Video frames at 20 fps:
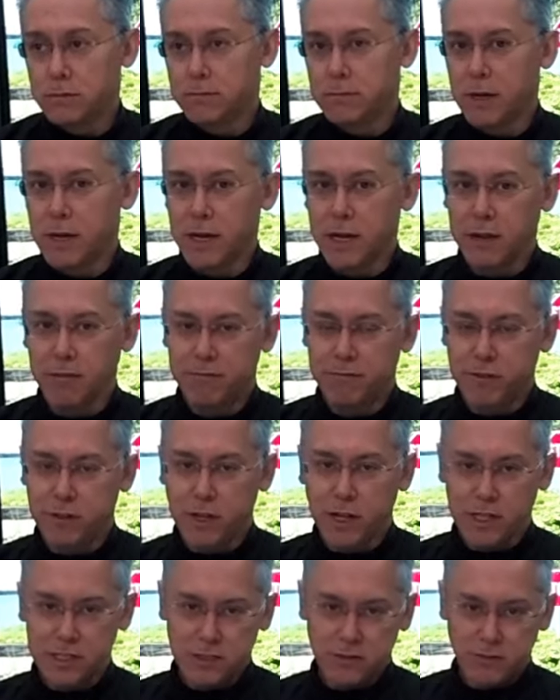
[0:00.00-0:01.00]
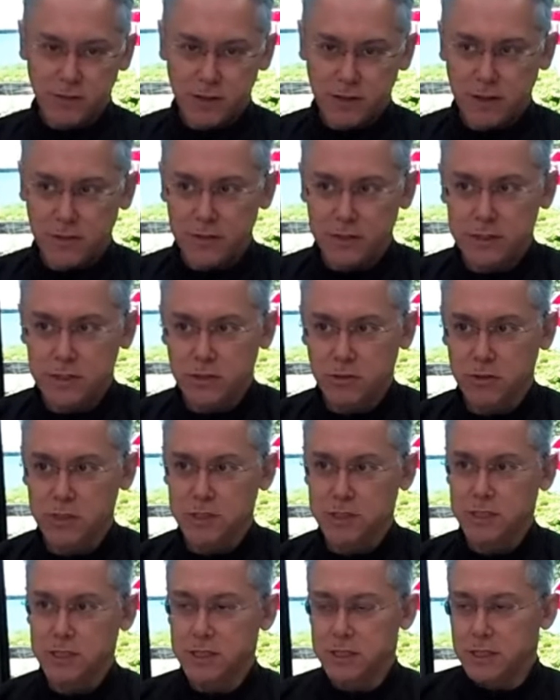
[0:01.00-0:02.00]
my philosophy on this,
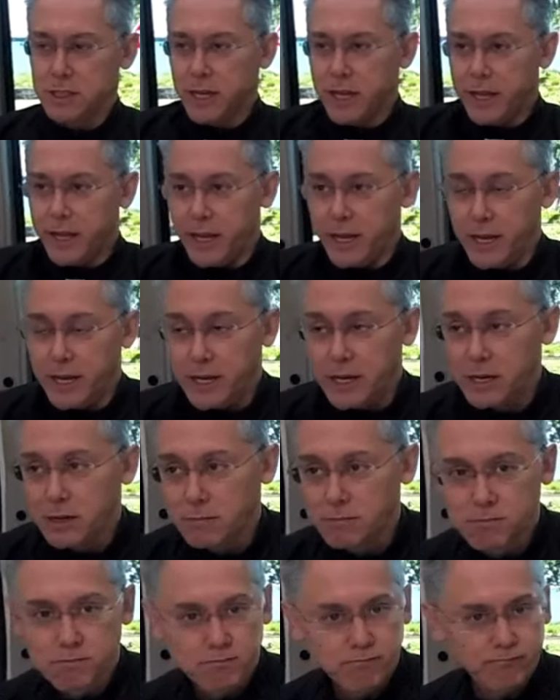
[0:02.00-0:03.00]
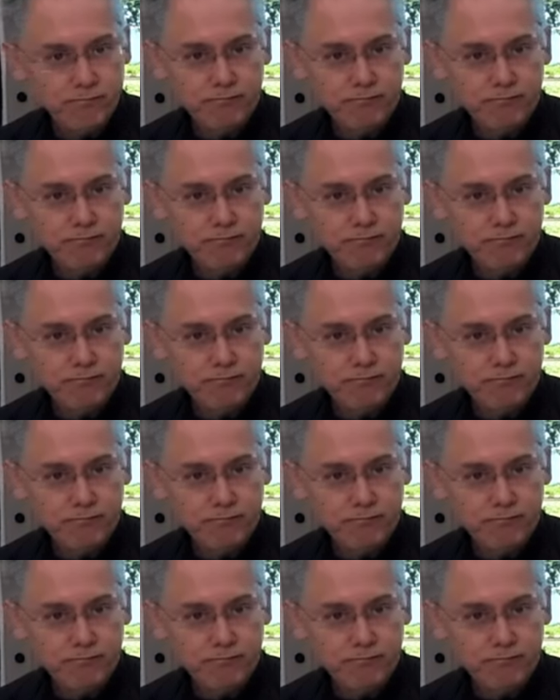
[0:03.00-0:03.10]
Kristen, and